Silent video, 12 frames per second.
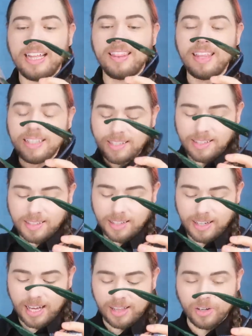This is the
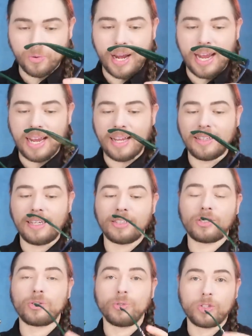colorway
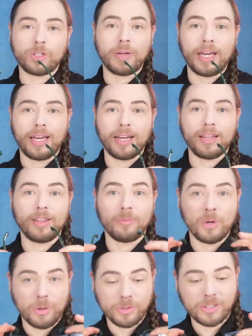that suits me the
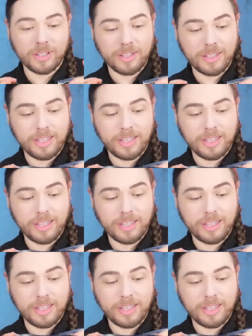most.